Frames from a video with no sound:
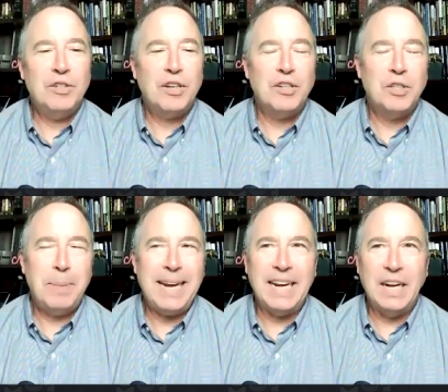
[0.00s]
so
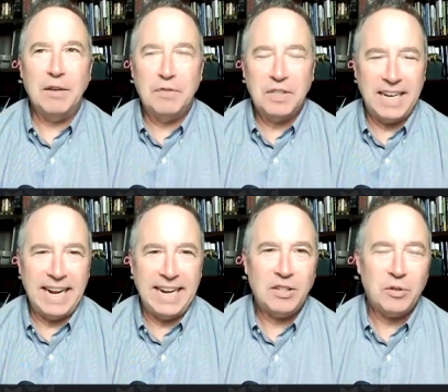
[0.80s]
speaking of
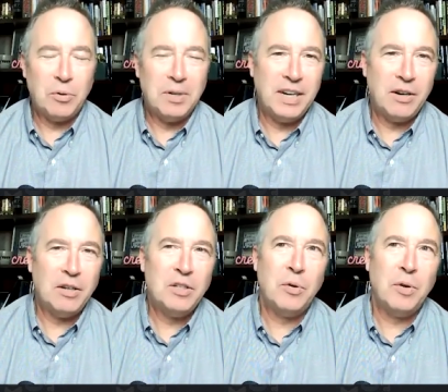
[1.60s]
states or
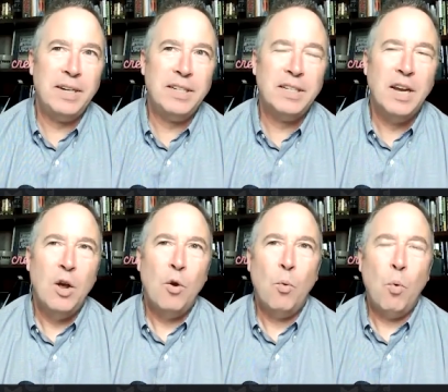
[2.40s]
territories,
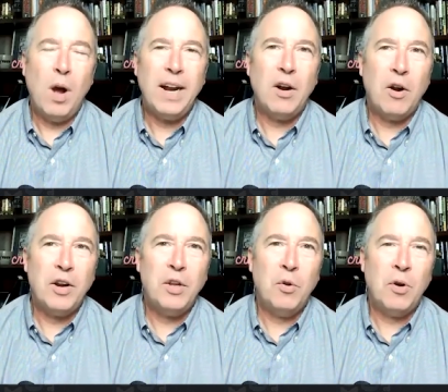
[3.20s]
what are
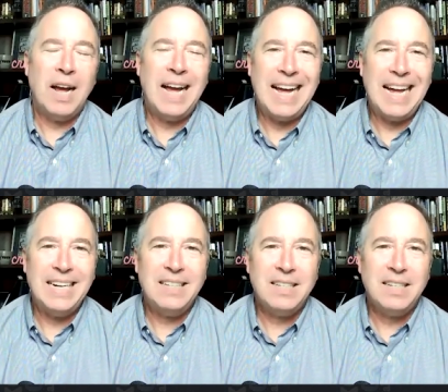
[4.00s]
your
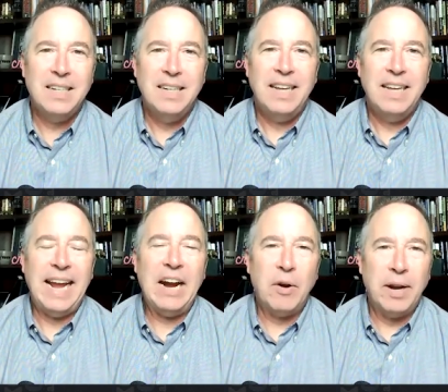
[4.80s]
hottest
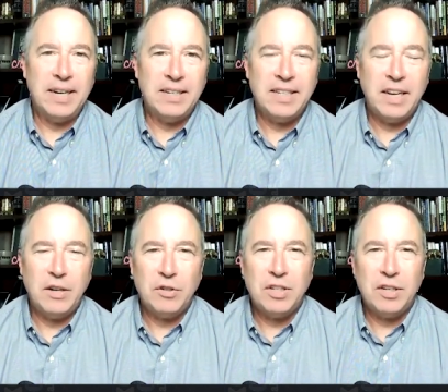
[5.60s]
areas that
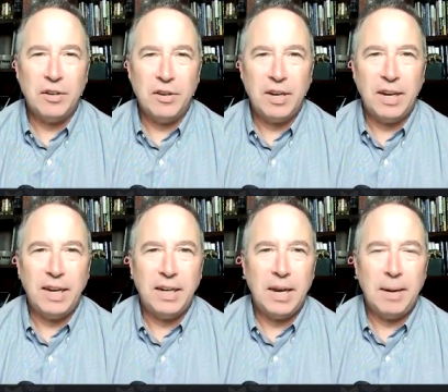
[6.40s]
you're still
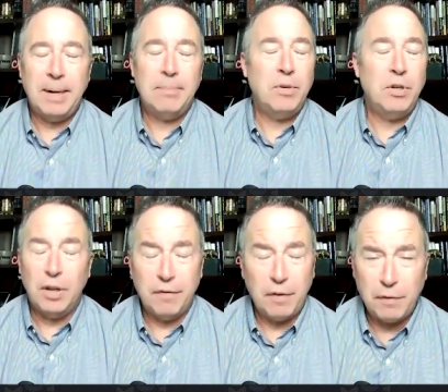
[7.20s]
looking? I mean, you're
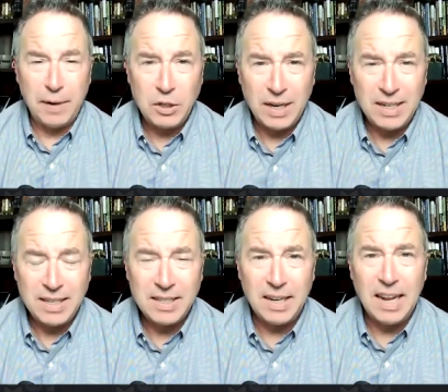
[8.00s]
looking for
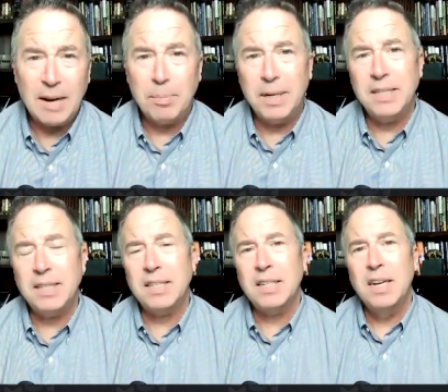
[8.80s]
franchisees in a lot of
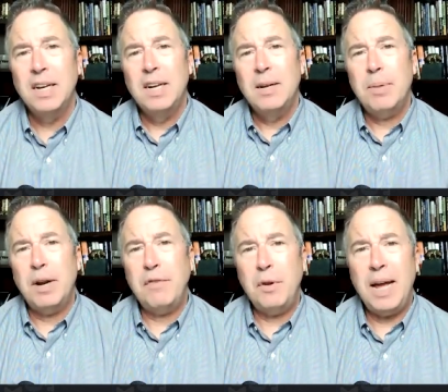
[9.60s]
places, but
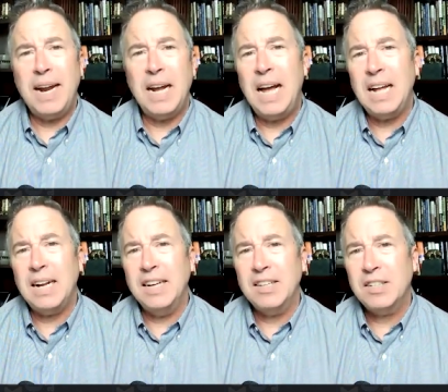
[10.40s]
if you had a
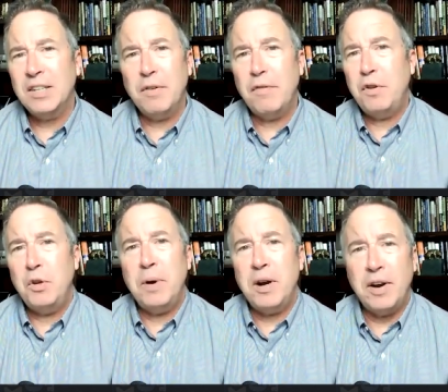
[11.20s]
hot list of a
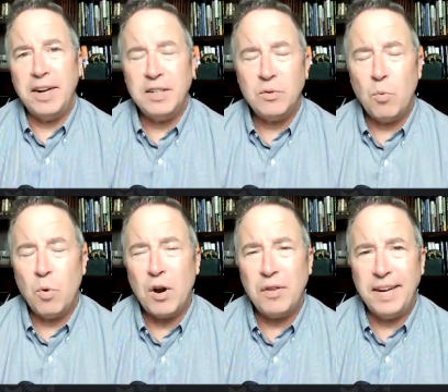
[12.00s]
few areas,
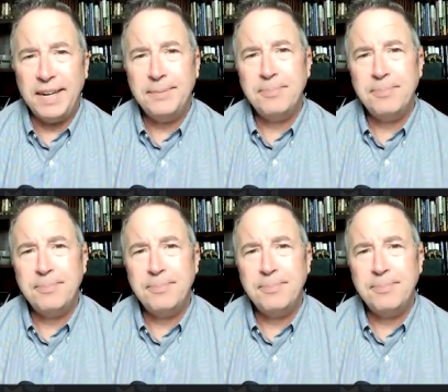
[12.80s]
what are they?